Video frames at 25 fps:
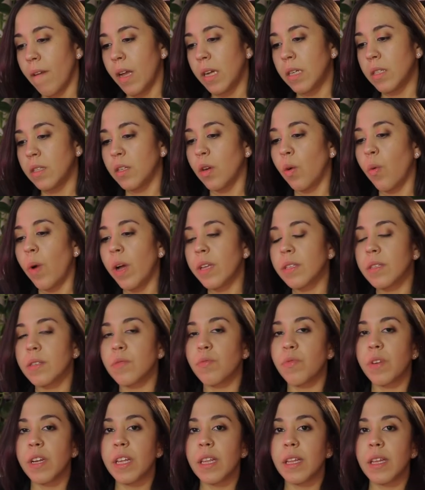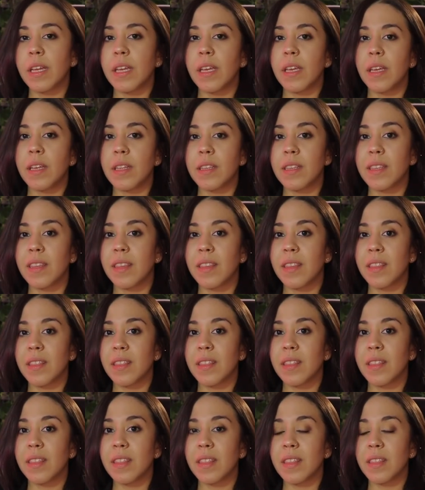So what's really
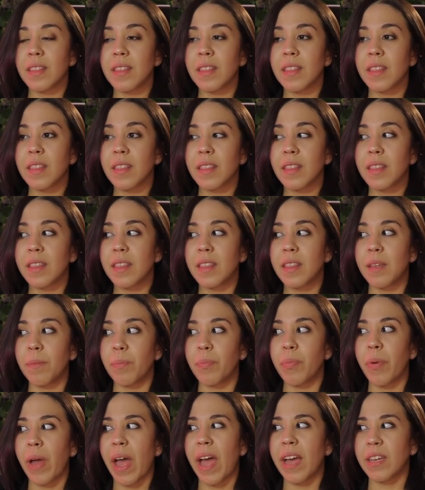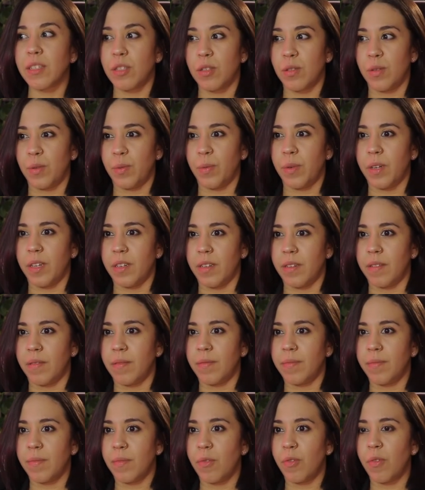the best one,
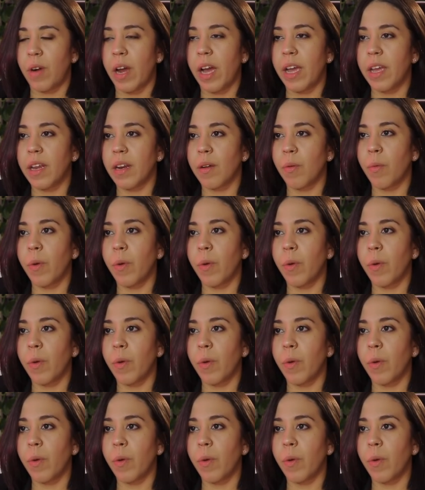right?